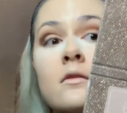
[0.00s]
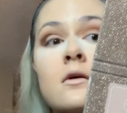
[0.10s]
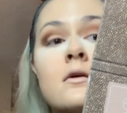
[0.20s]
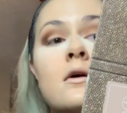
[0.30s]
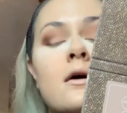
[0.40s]

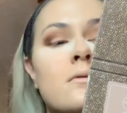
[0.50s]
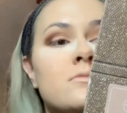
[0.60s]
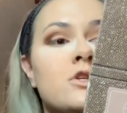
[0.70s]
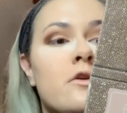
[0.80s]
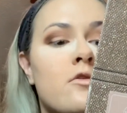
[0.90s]
The
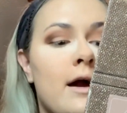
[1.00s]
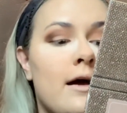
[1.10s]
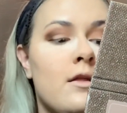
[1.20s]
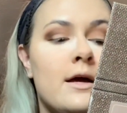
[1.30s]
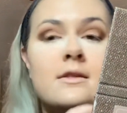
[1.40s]
general
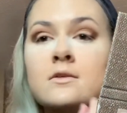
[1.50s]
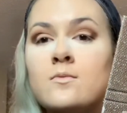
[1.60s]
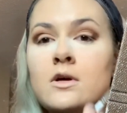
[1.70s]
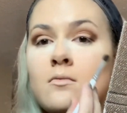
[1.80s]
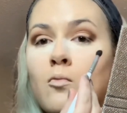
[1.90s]
outline. This
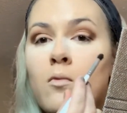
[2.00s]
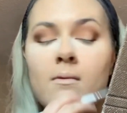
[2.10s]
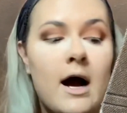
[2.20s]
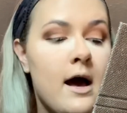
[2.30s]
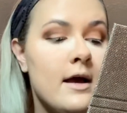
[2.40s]
one
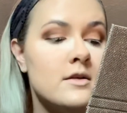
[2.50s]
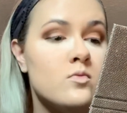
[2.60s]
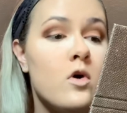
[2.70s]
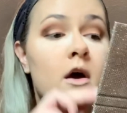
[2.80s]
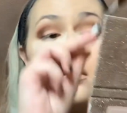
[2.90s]
eye is
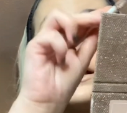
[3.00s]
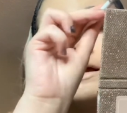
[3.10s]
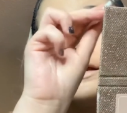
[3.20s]
watering